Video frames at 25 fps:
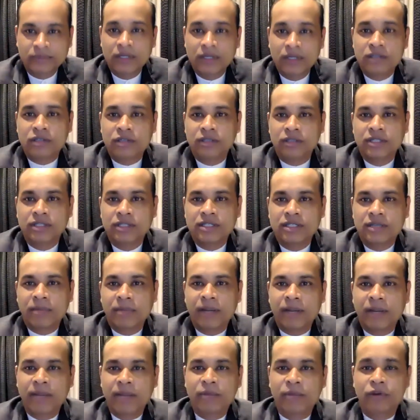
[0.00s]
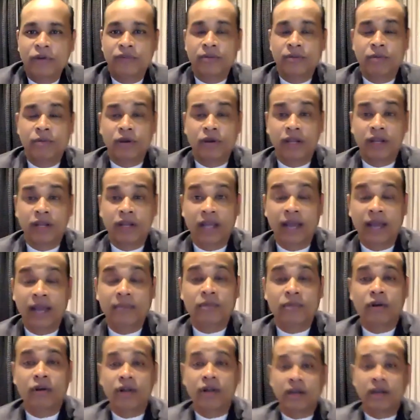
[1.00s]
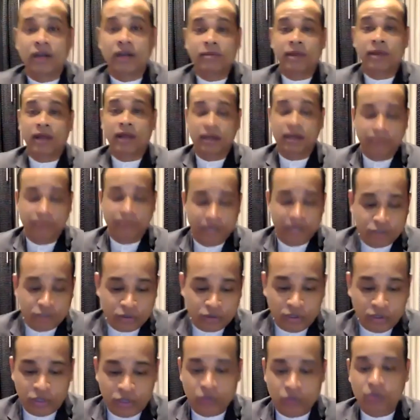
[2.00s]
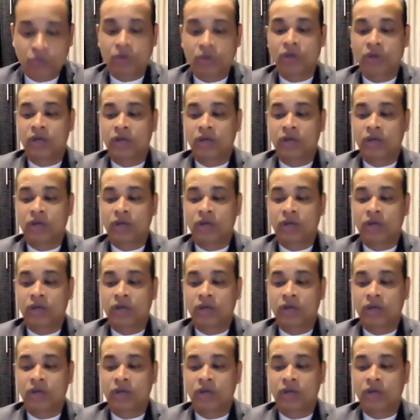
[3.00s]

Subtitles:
So this is a Monday, beautiful morning. I am not at my studio.